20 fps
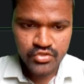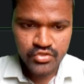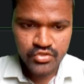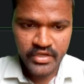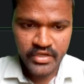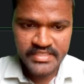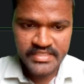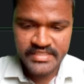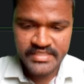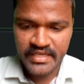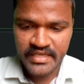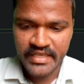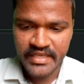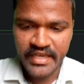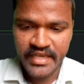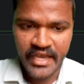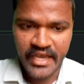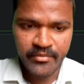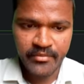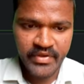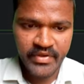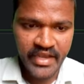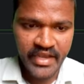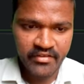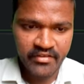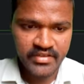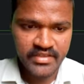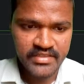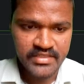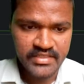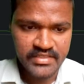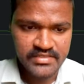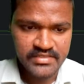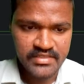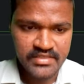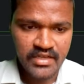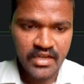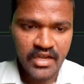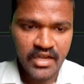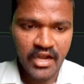So initially I am having
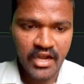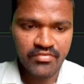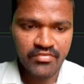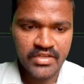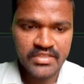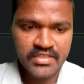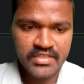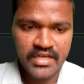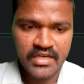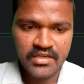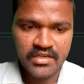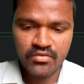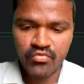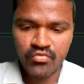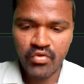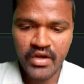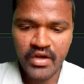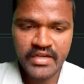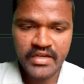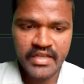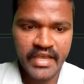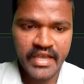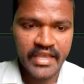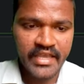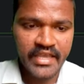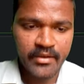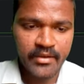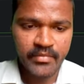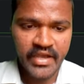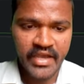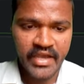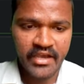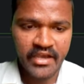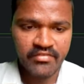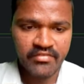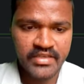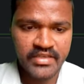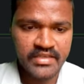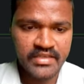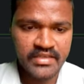this. After that, what I am
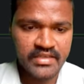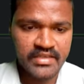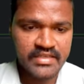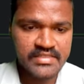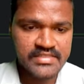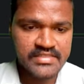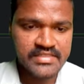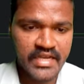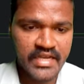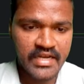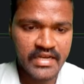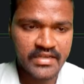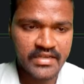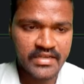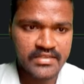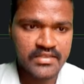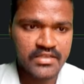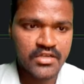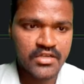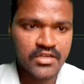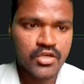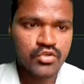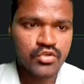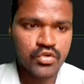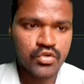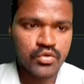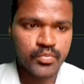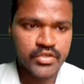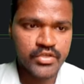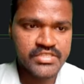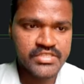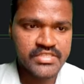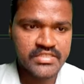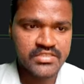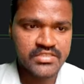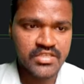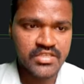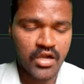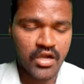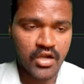having is that 2
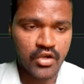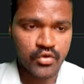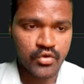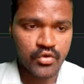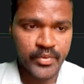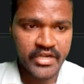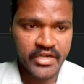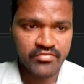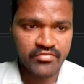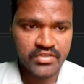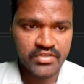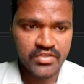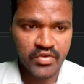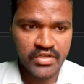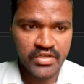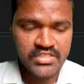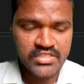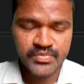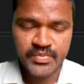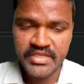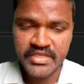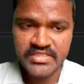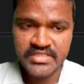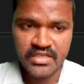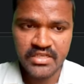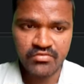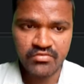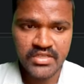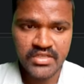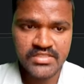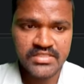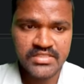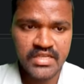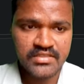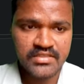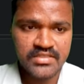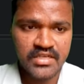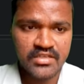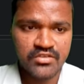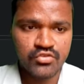positions are occupied with 1 space and 1
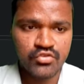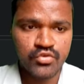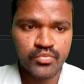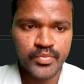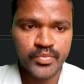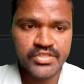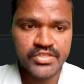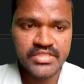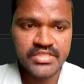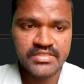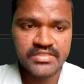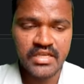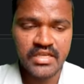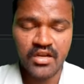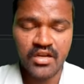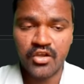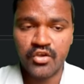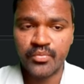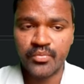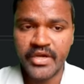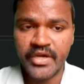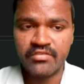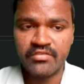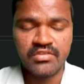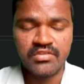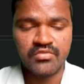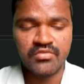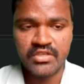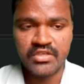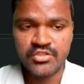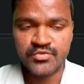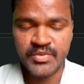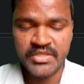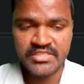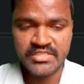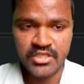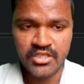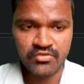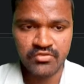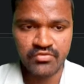stars, and 2 positions are occupied with
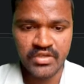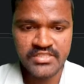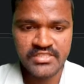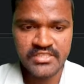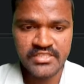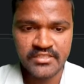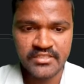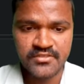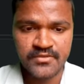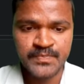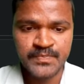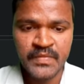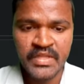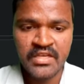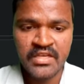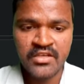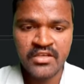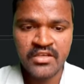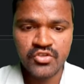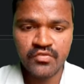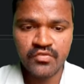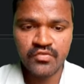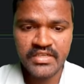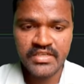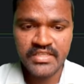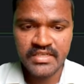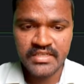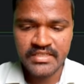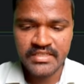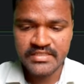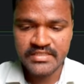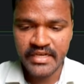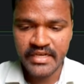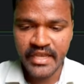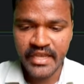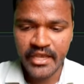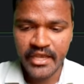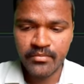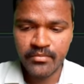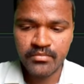1 stars. So for that
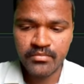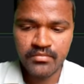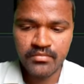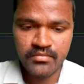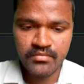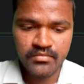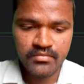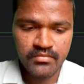reason, I am